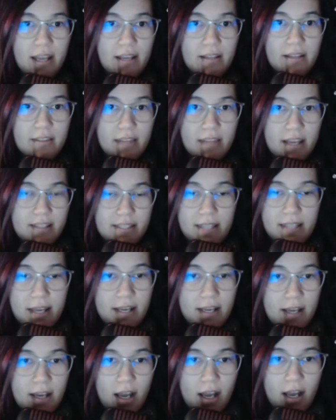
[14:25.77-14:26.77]
it's
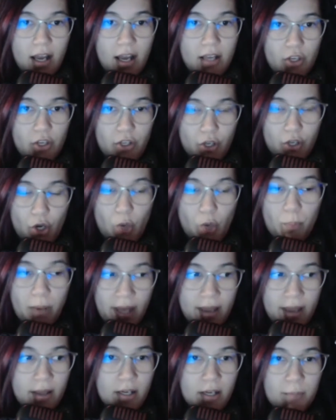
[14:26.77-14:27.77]
like, you know,
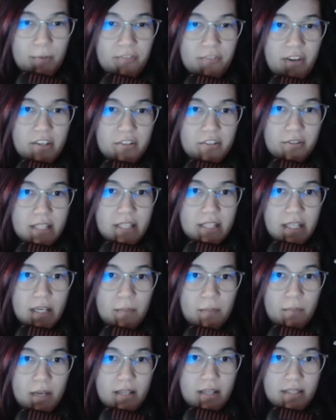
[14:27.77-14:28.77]
playing in a professional
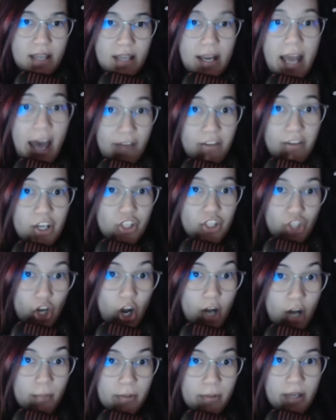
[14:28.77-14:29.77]
team is like having a job.